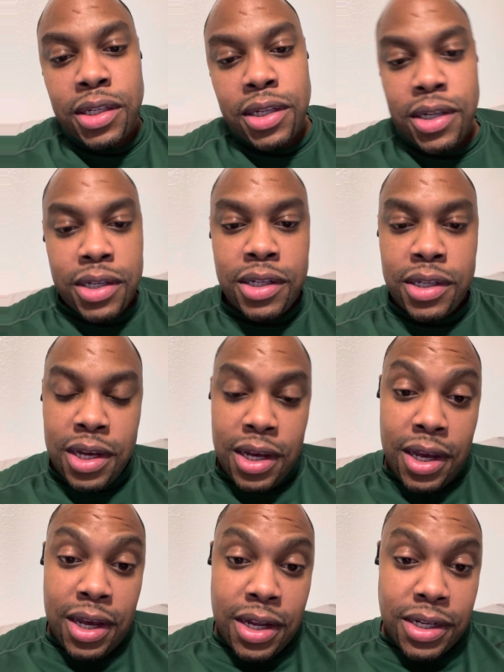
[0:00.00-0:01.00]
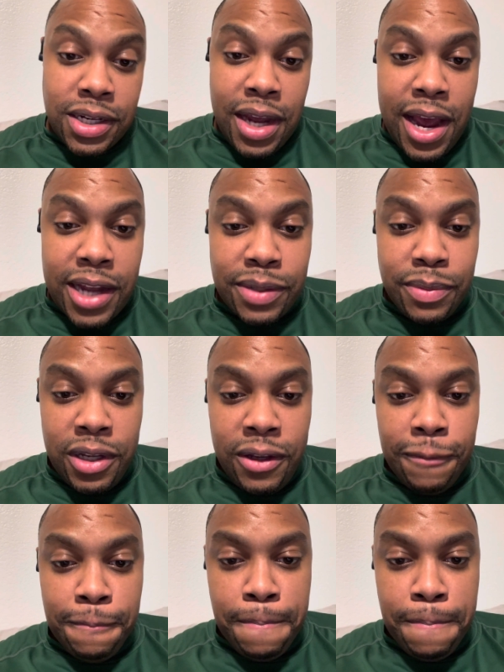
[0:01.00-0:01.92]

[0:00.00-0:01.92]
because she asked me